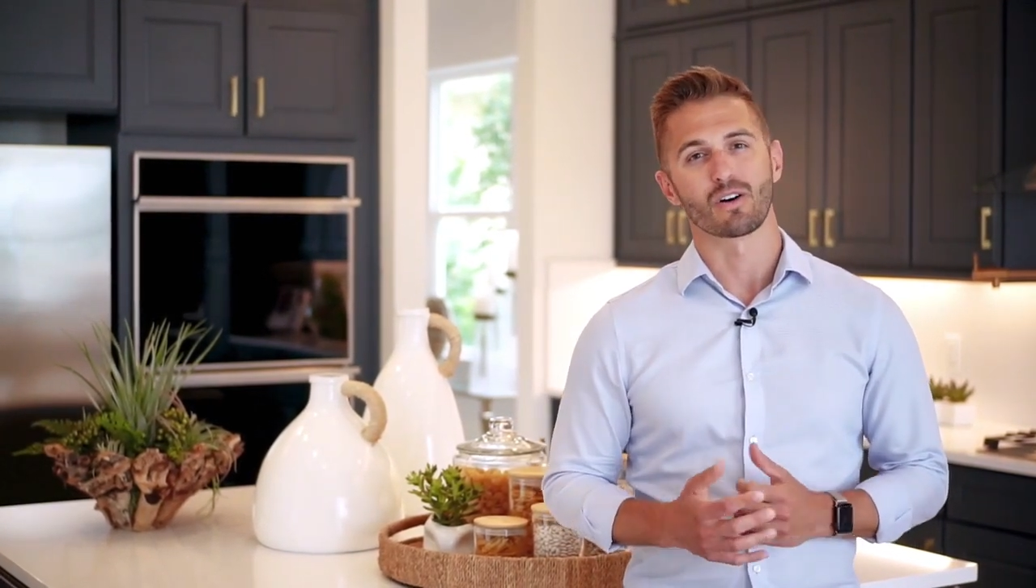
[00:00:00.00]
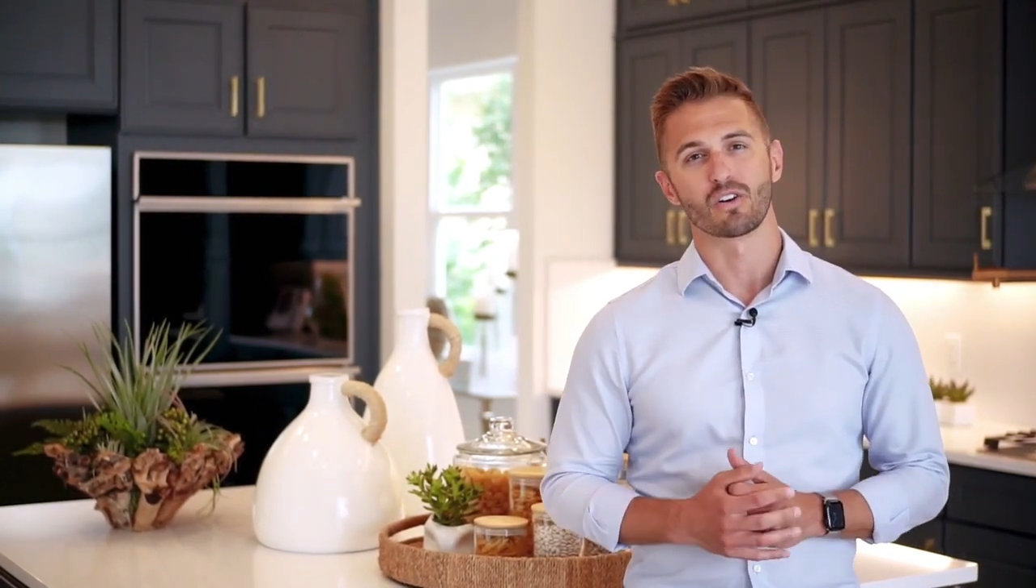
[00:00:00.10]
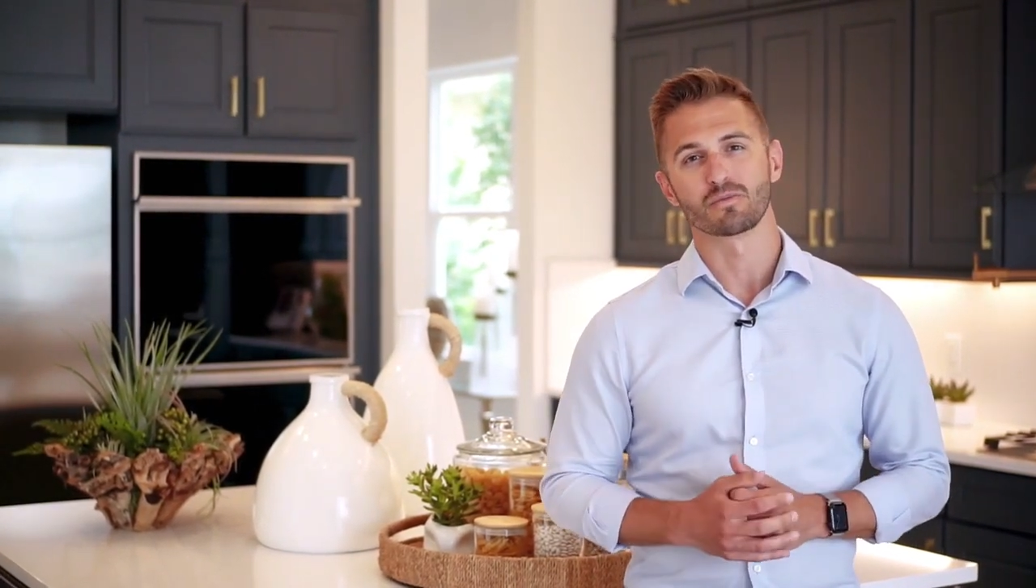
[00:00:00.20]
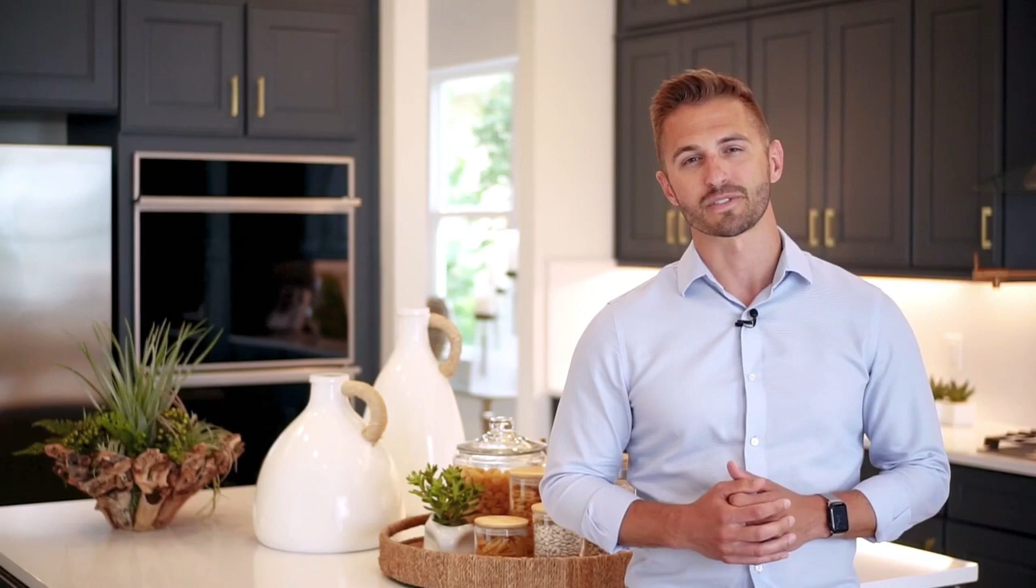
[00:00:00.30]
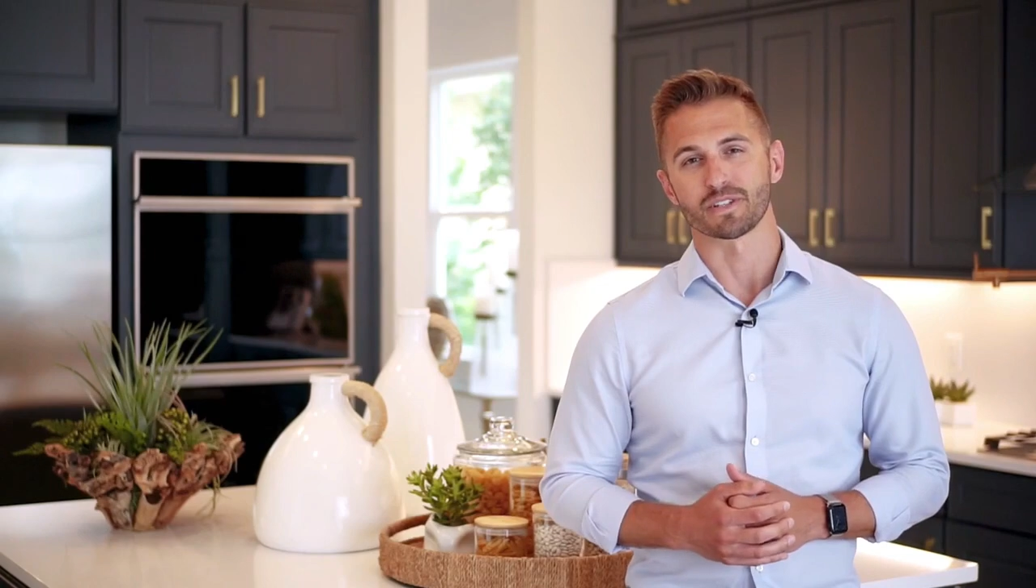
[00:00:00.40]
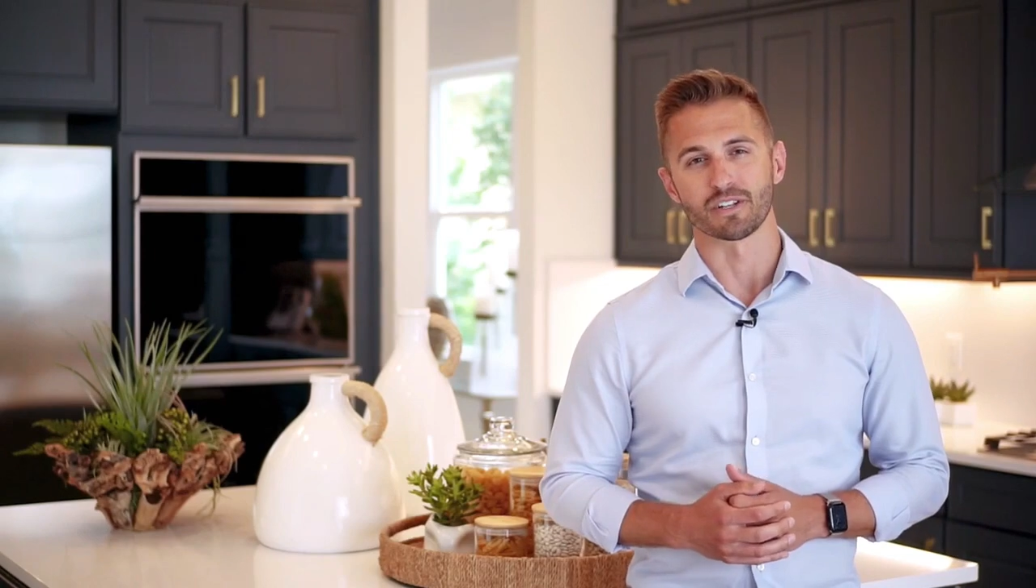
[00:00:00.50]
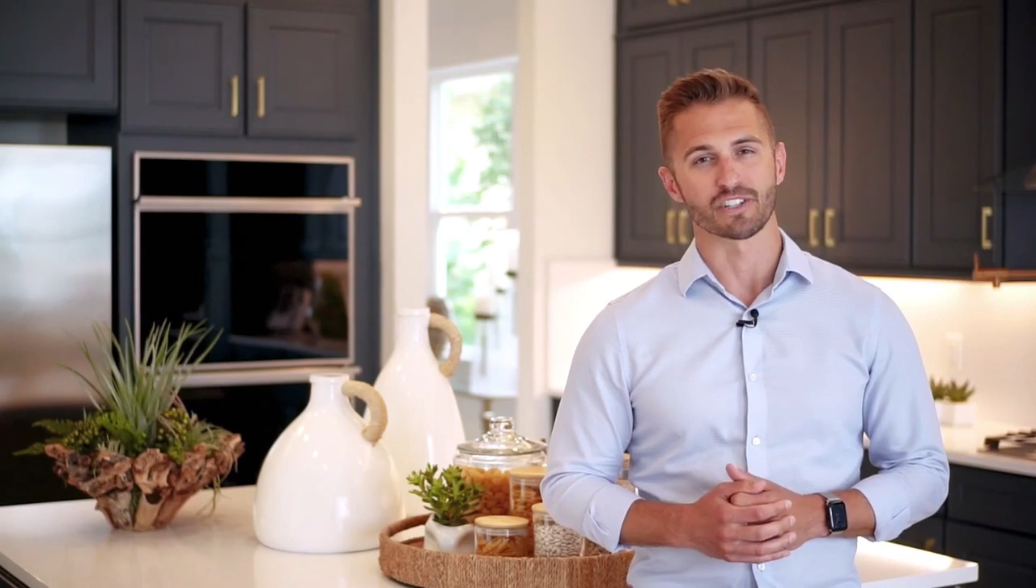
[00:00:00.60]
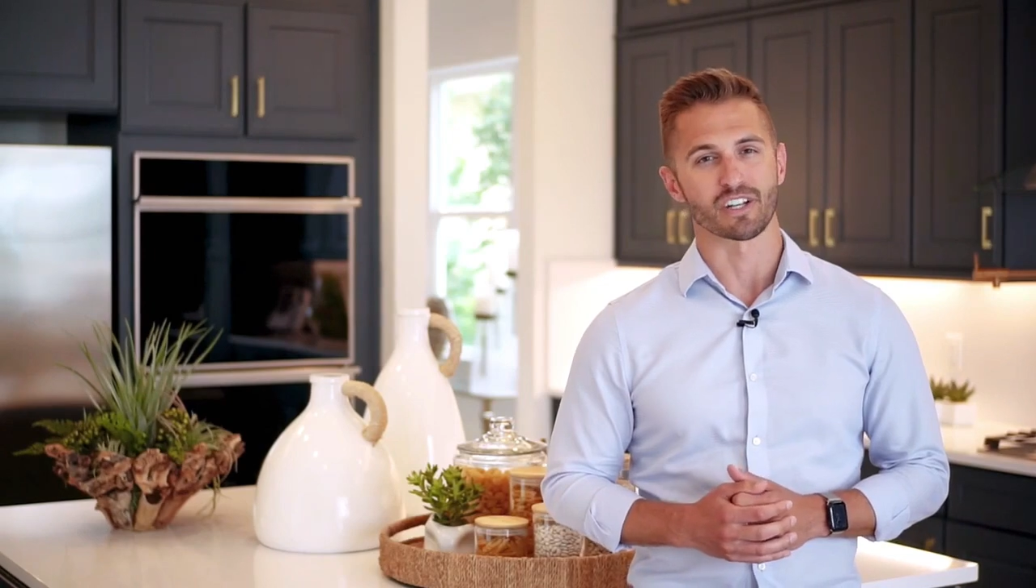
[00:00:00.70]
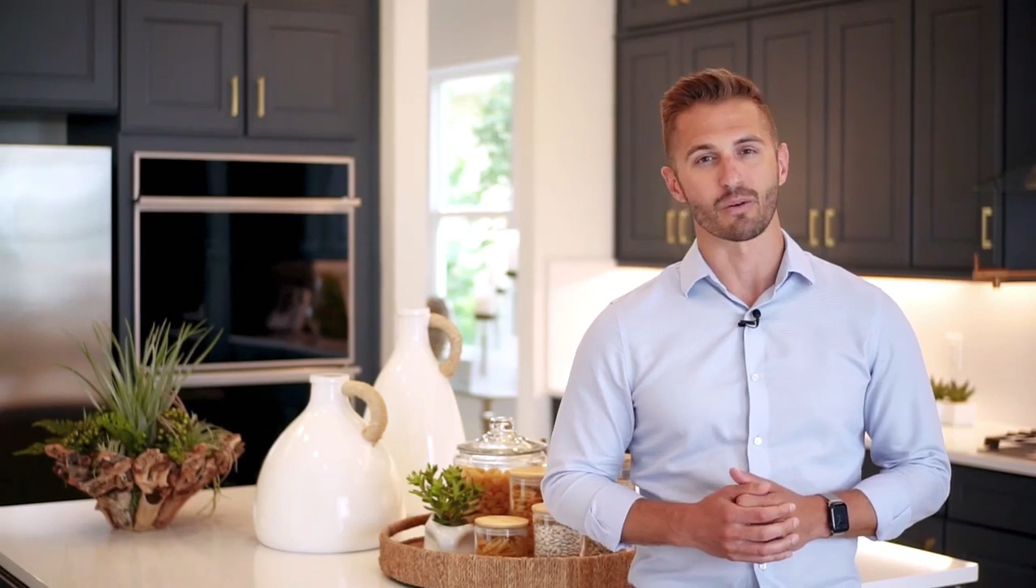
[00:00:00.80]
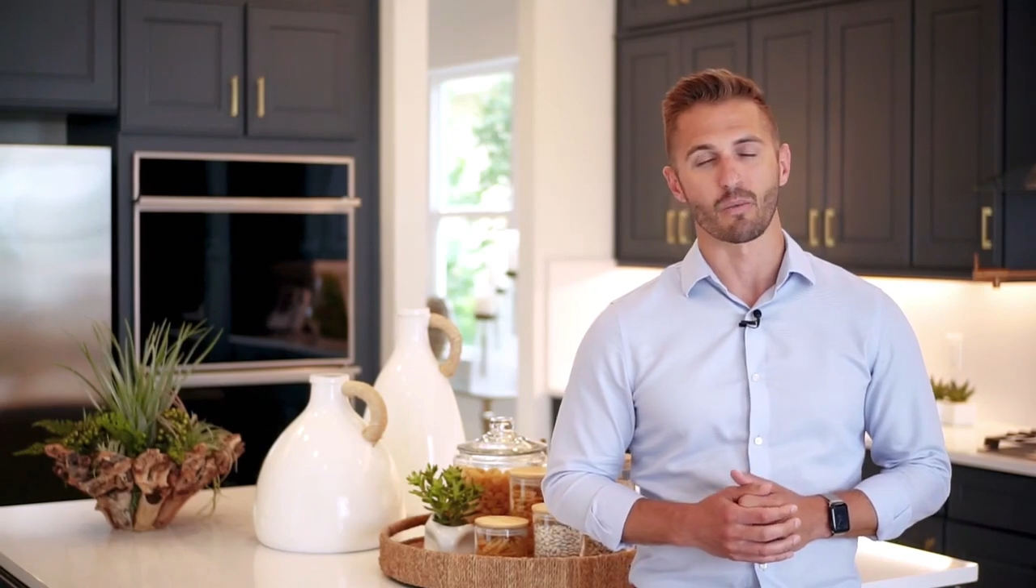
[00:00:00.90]
home
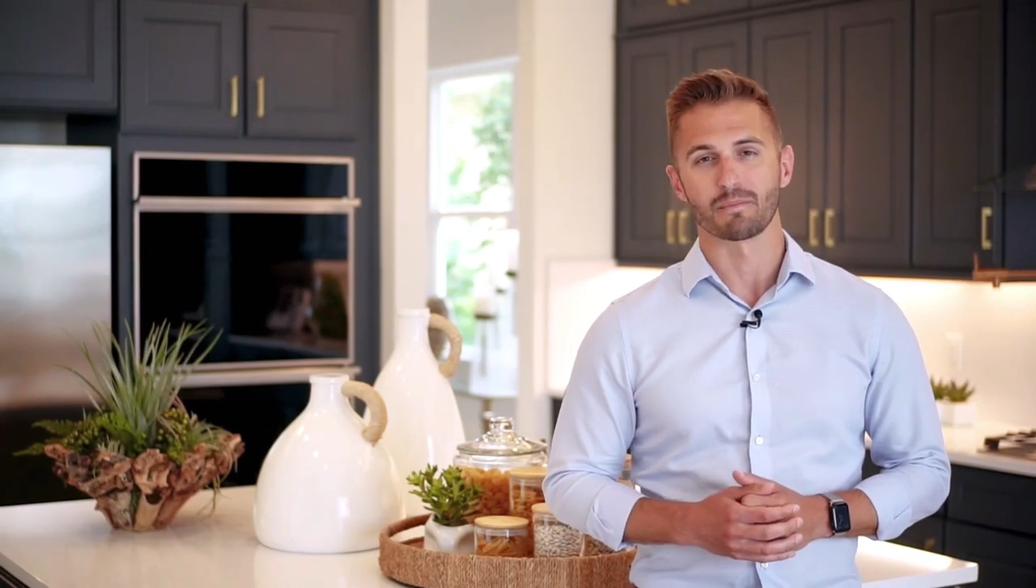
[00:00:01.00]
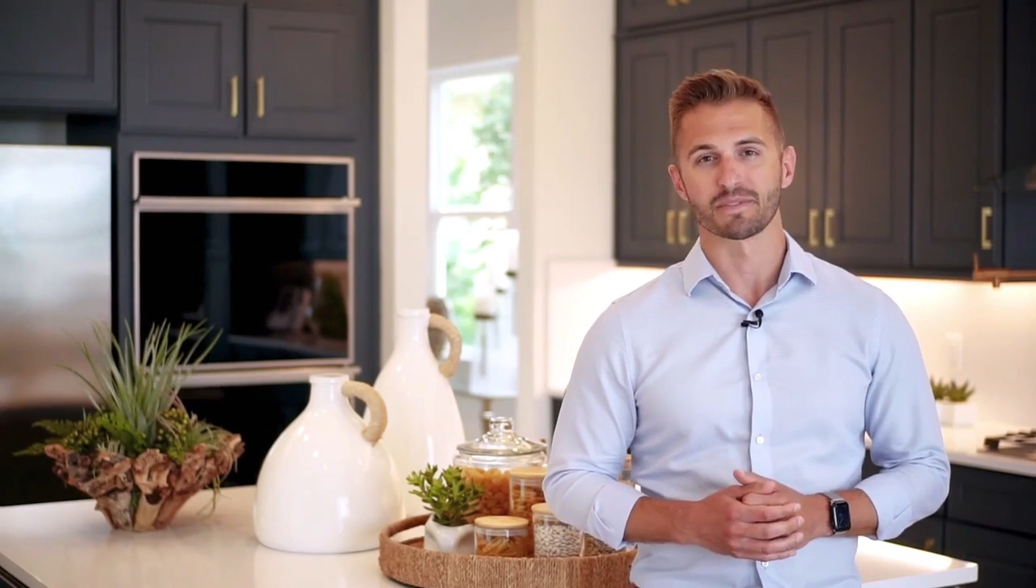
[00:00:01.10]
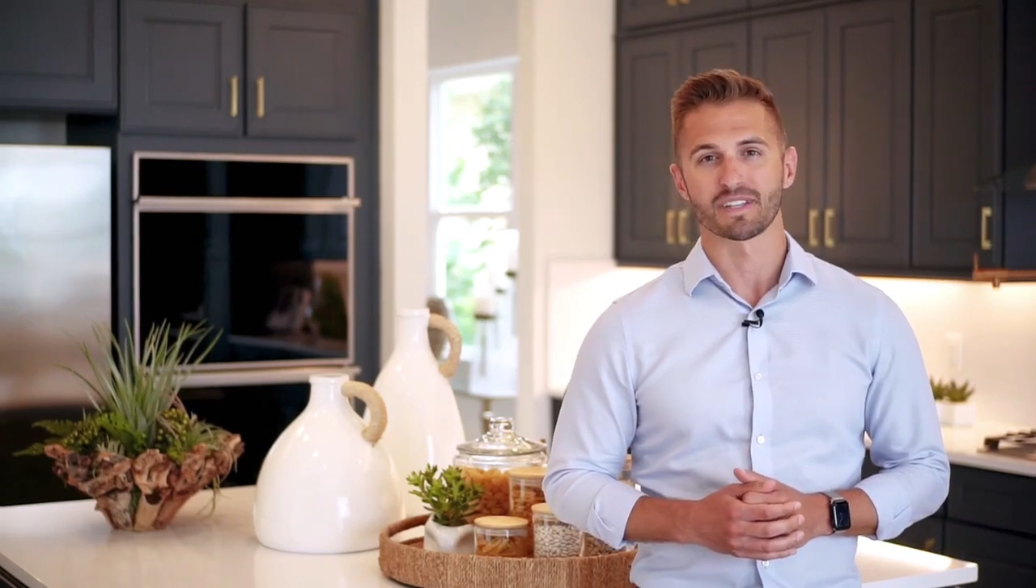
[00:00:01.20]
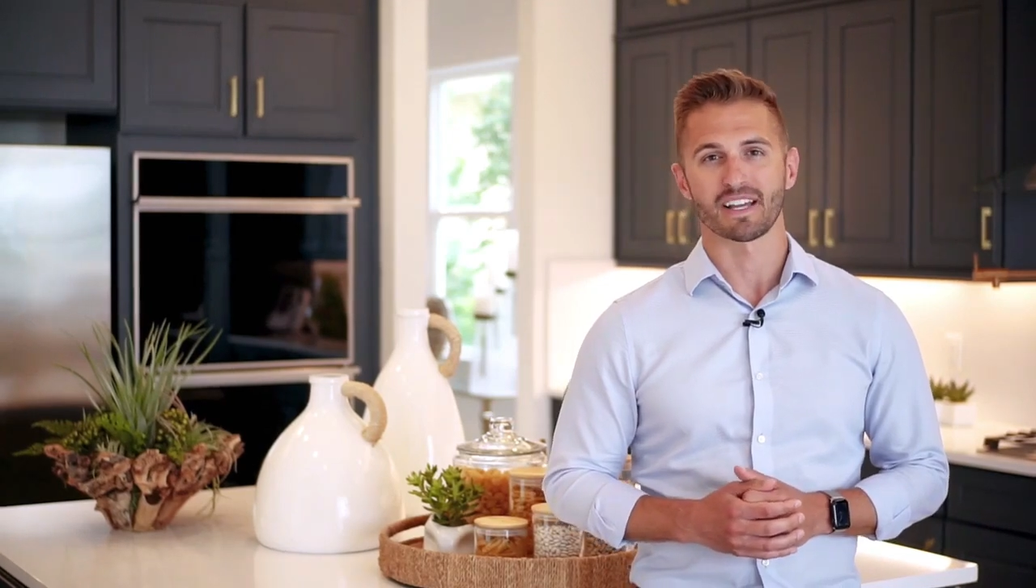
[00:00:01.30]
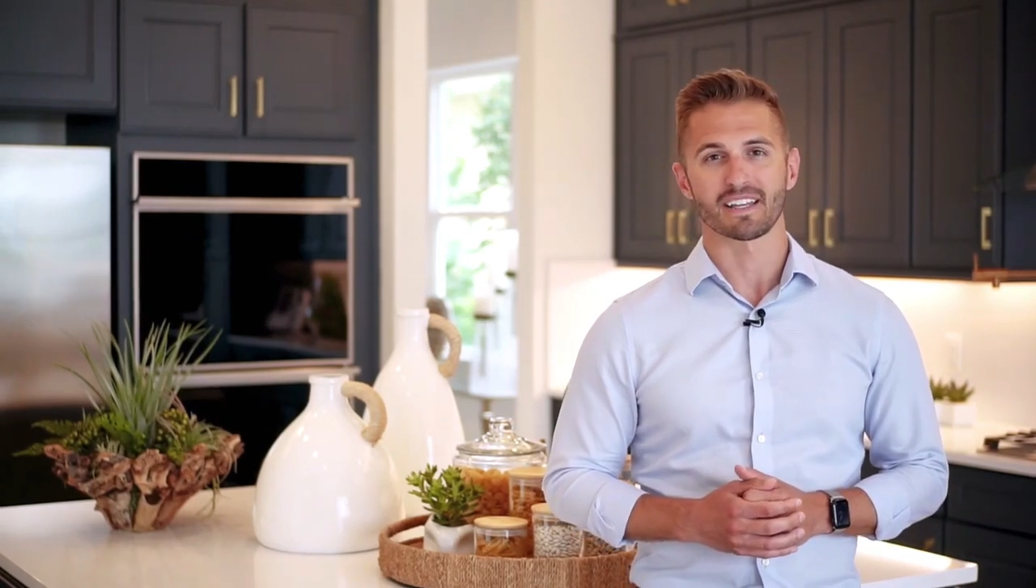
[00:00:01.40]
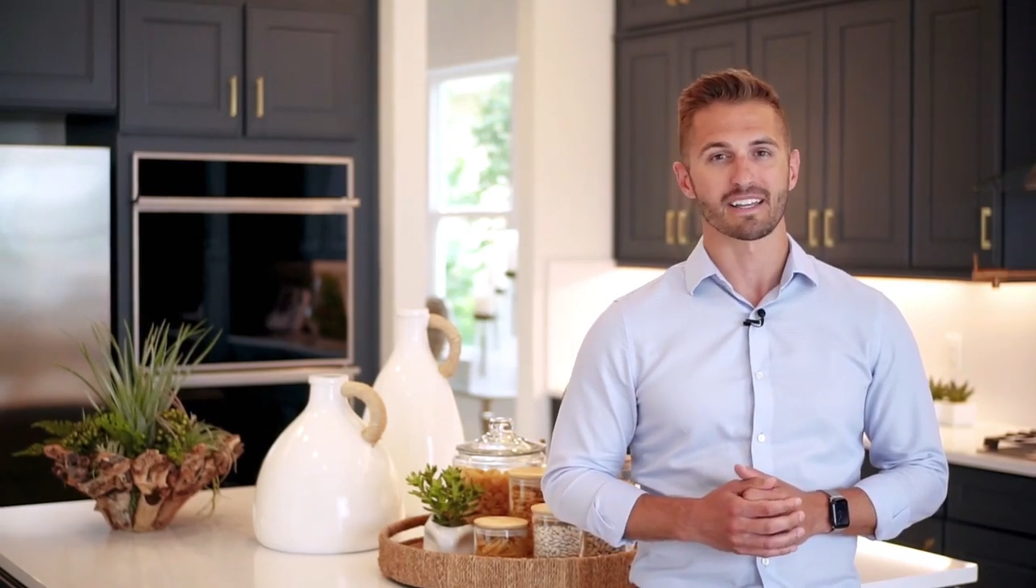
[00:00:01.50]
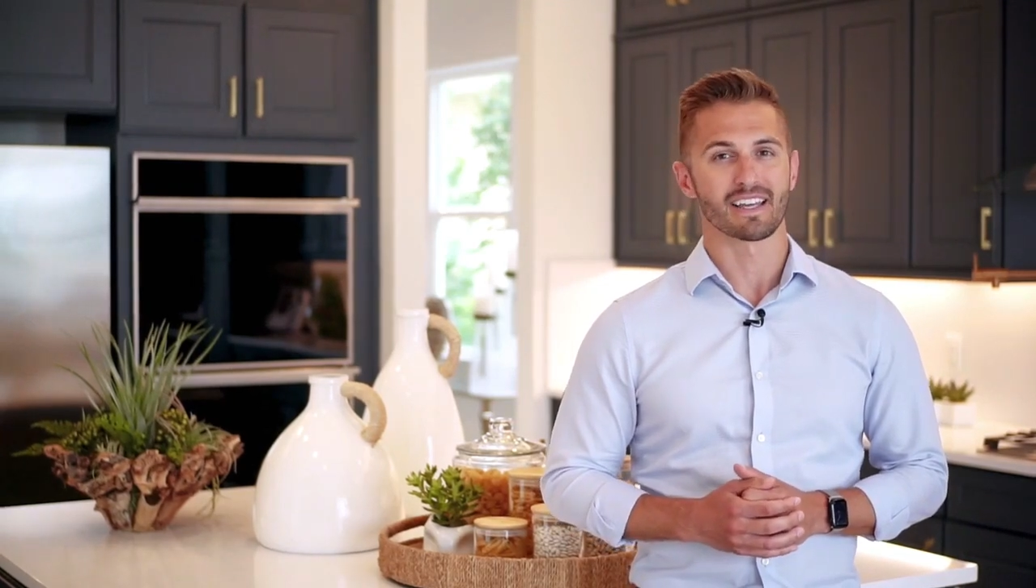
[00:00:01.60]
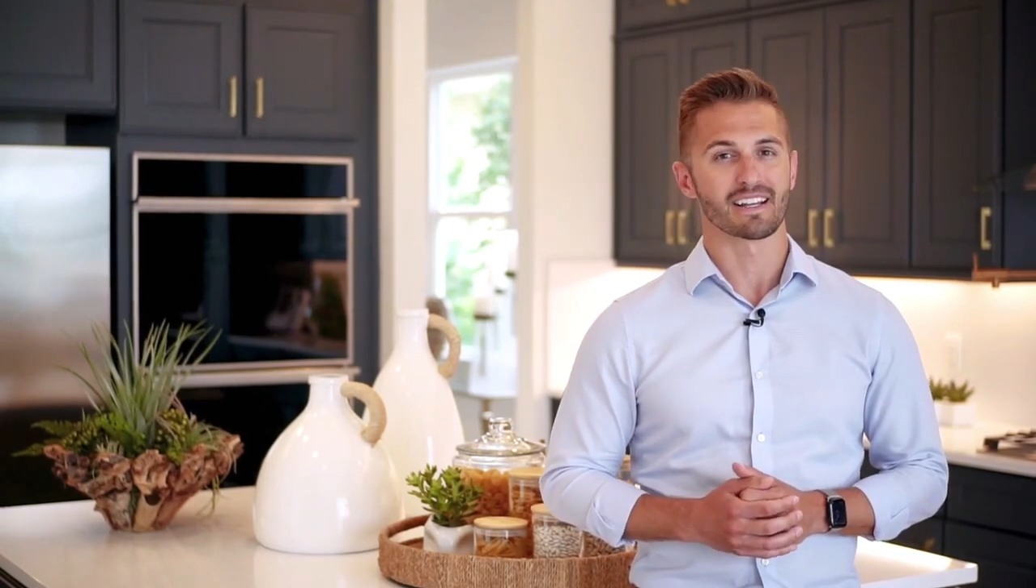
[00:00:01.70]
search at our website